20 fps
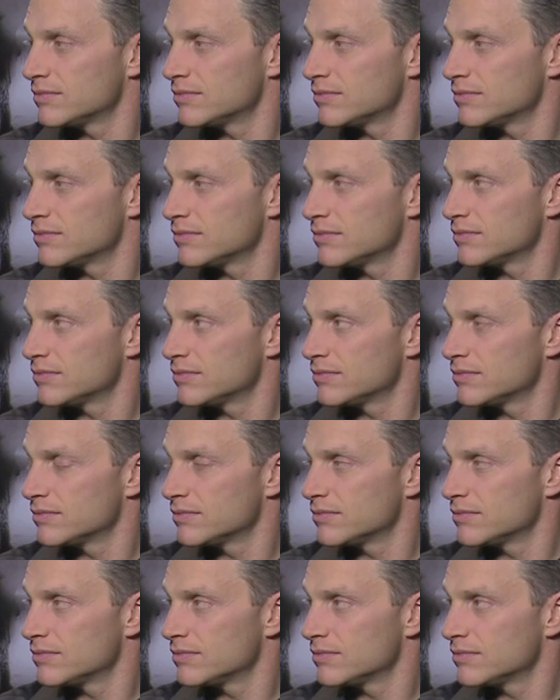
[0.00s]

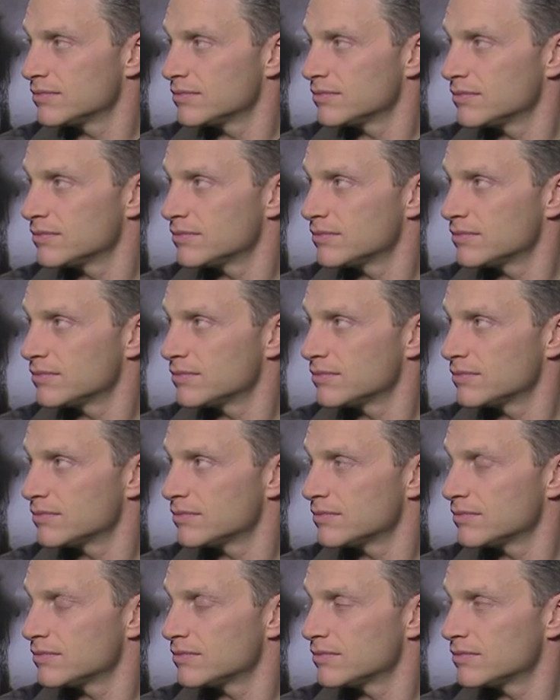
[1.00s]

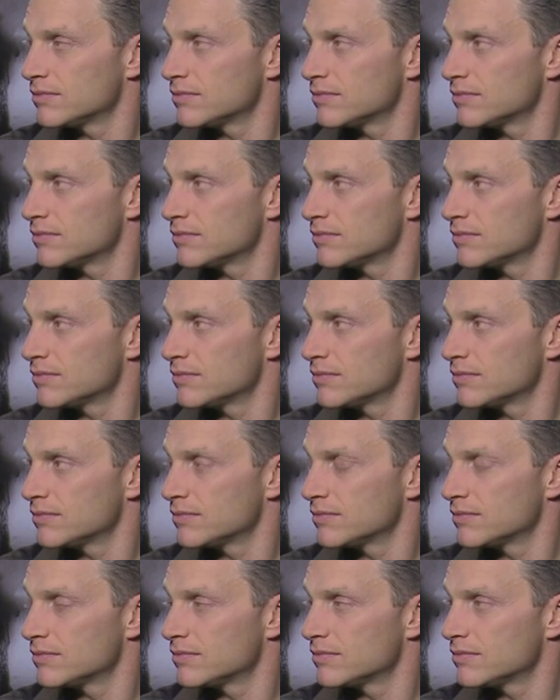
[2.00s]

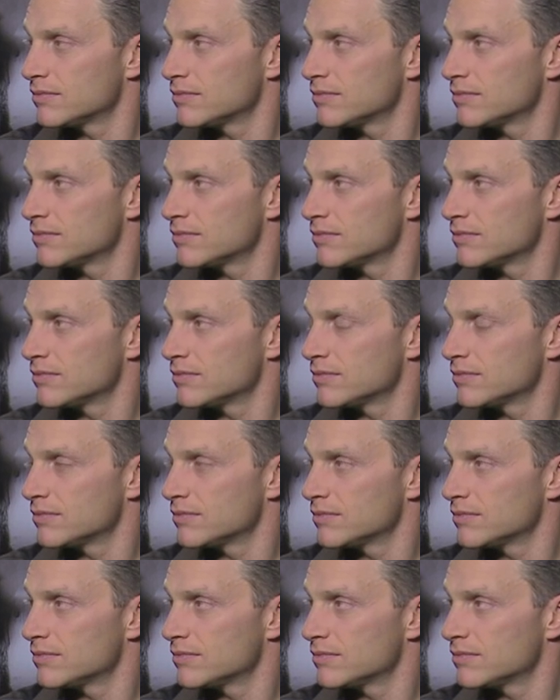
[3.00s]

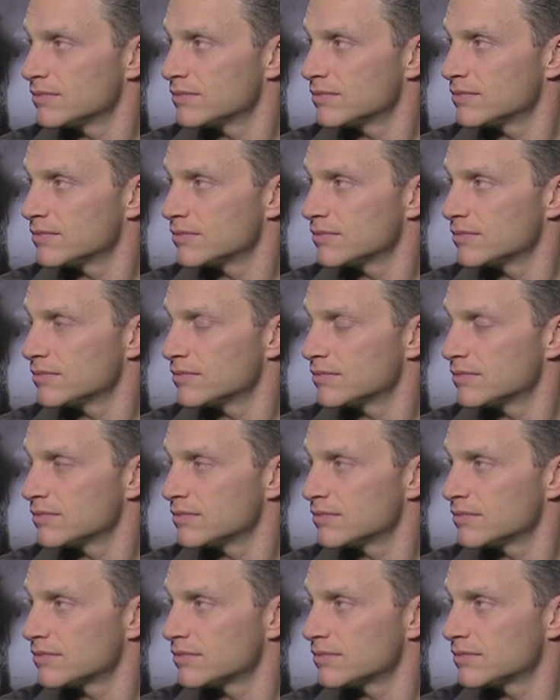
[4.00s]

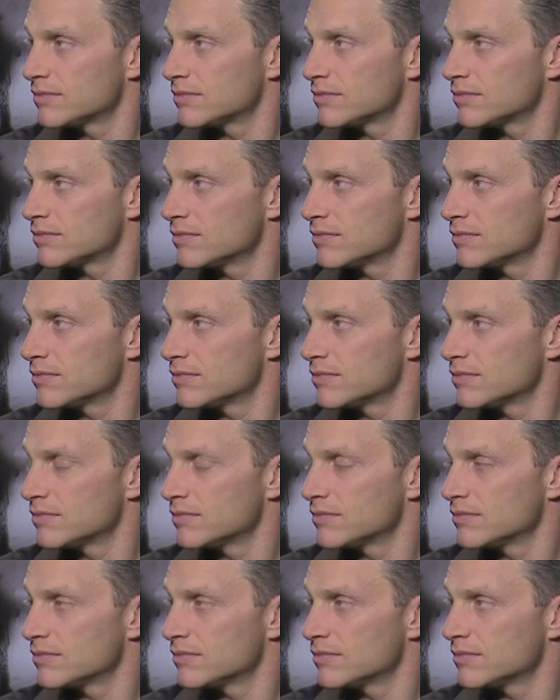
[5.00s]

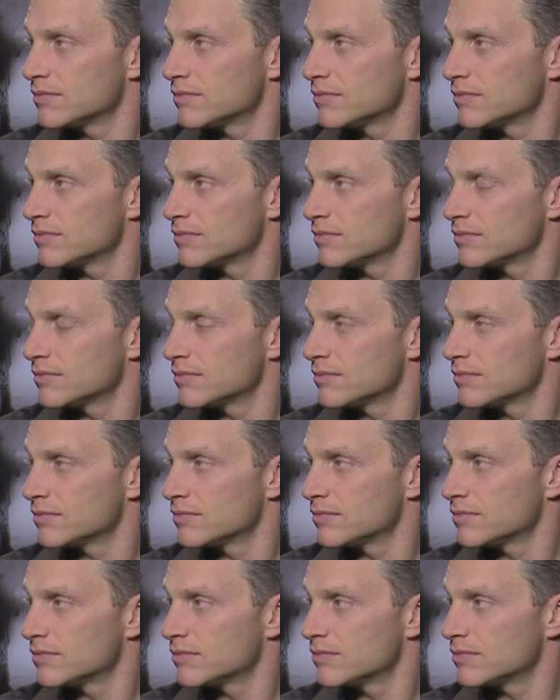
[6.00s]

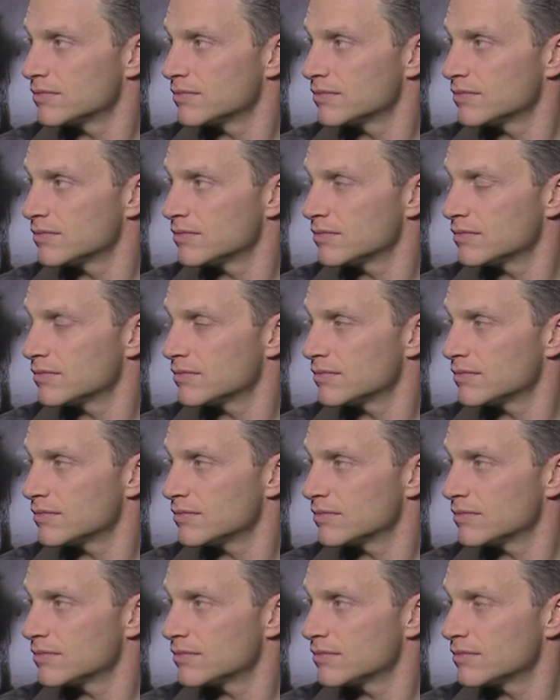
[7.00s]
No words are spoken by the person on screen.